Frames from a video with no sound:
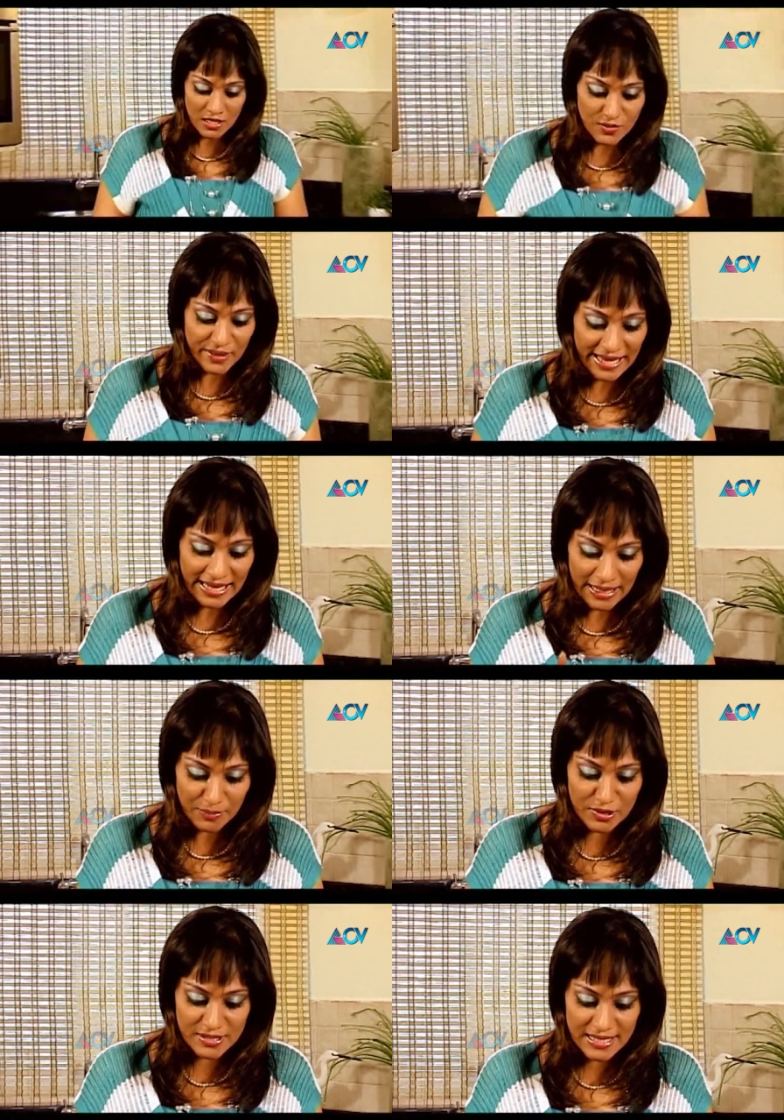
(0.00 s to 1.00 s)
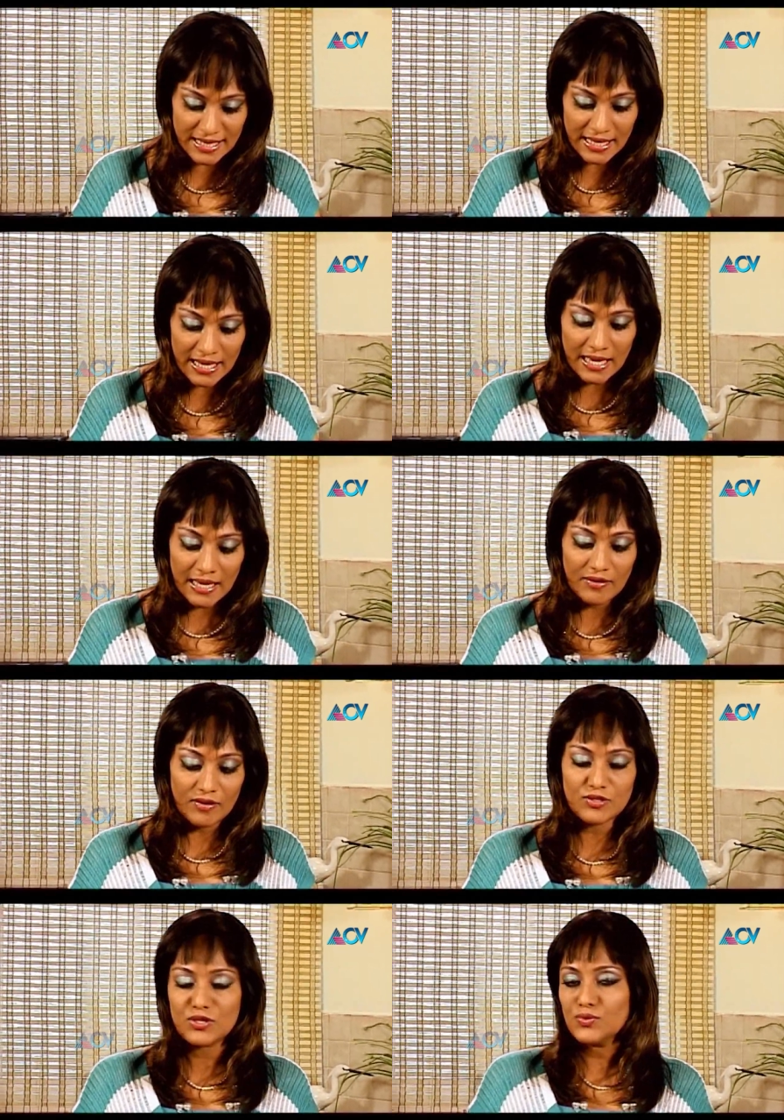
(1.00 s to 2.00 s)
So again, I'm going to say
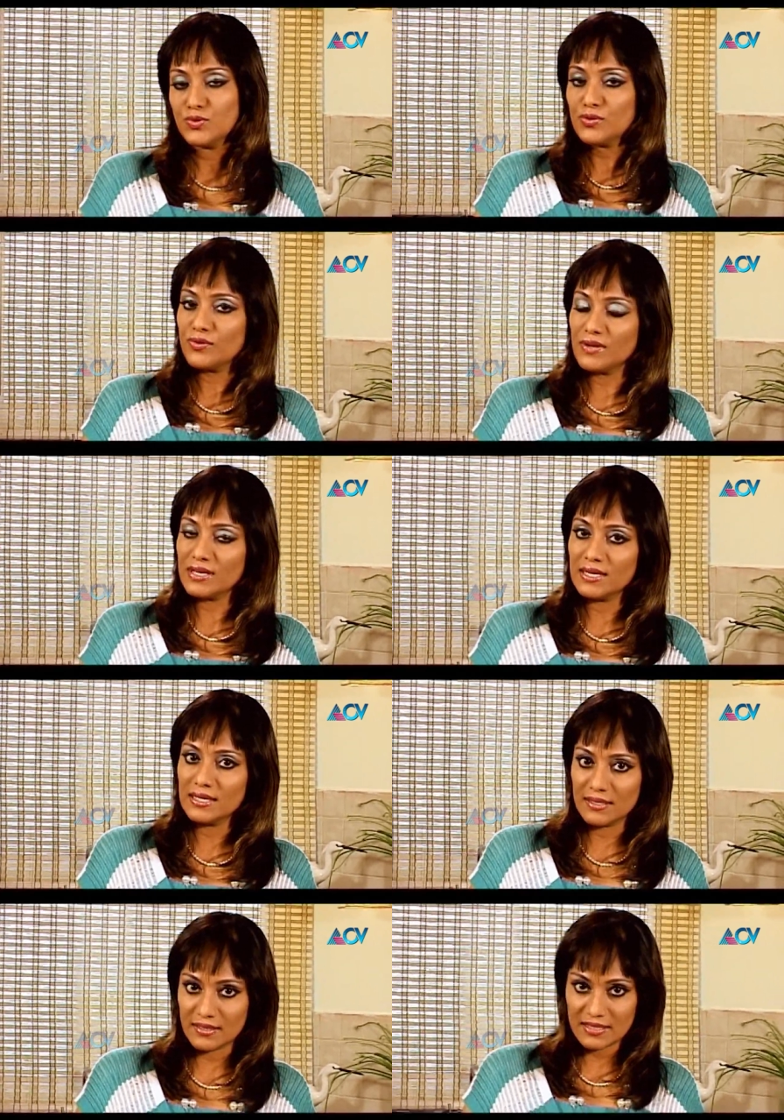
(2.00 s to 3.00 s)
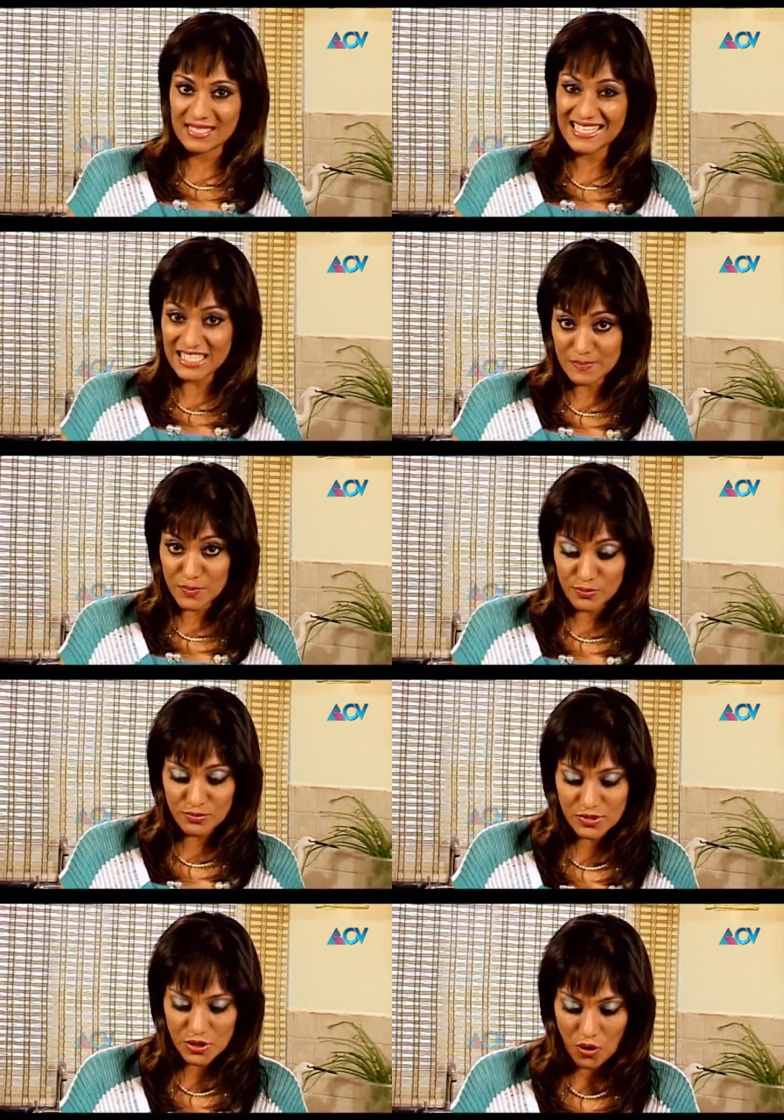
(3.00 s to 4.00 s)
around uh, two to three uh,
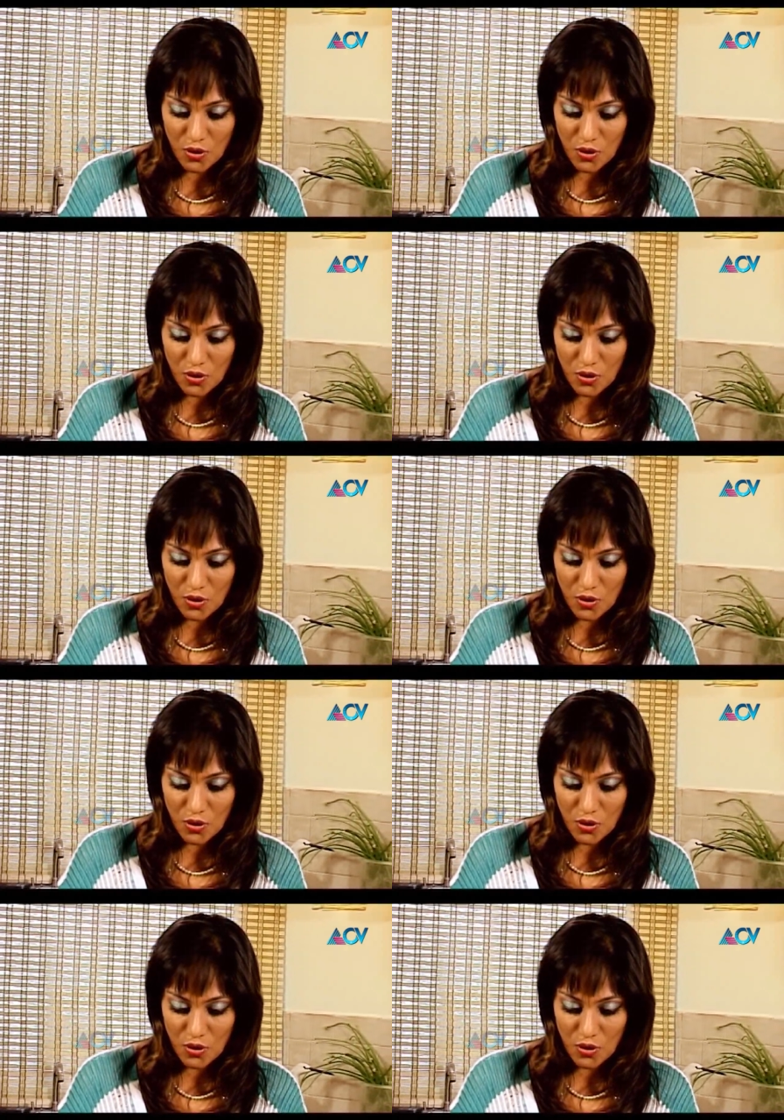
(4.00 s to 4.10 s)
teaspoons